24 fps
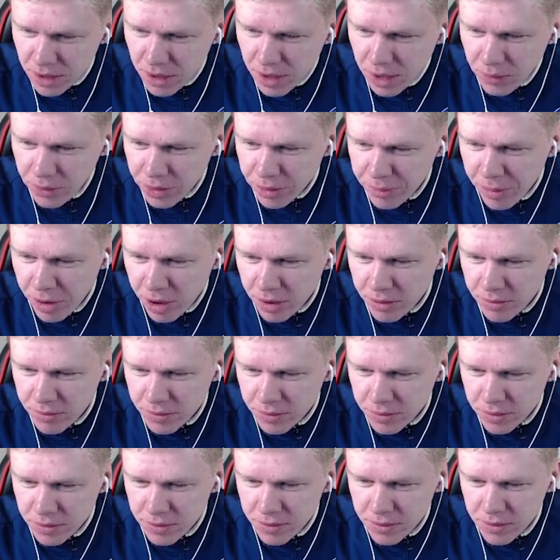I won the pot.
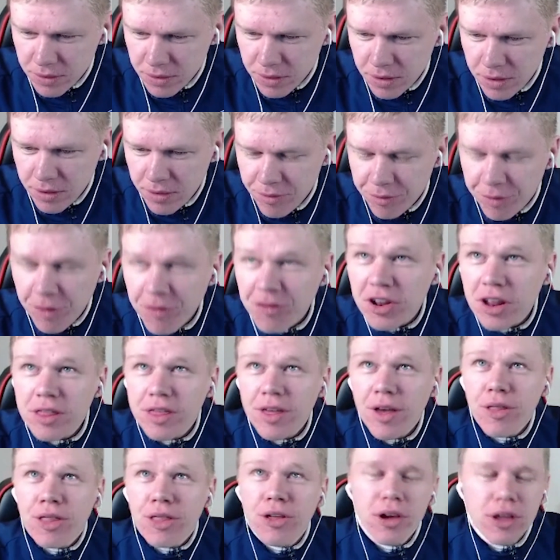fifteenth
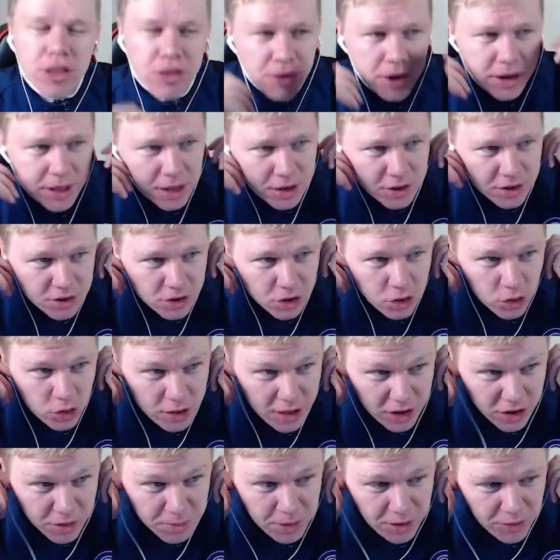out of thirty-three. That's good.
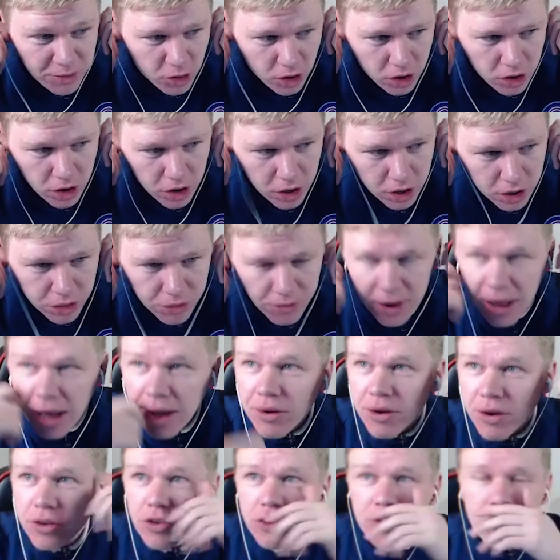That's me for a good three
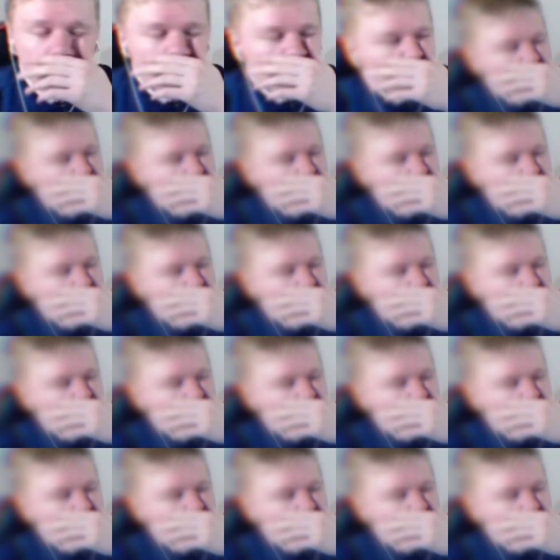hours.